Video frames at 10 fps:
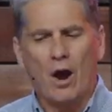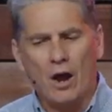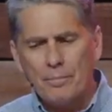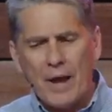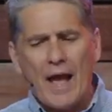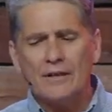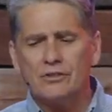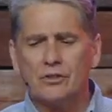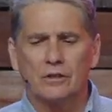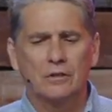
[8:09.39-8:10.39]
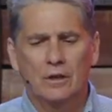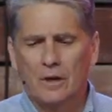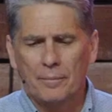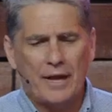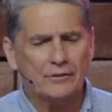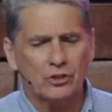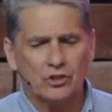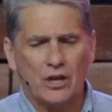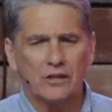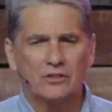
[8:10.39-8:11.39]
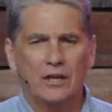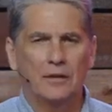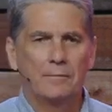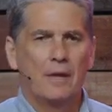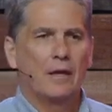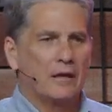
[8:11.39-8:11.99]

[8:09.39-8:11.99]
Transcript: Our pastor, Pastor Chuck, said,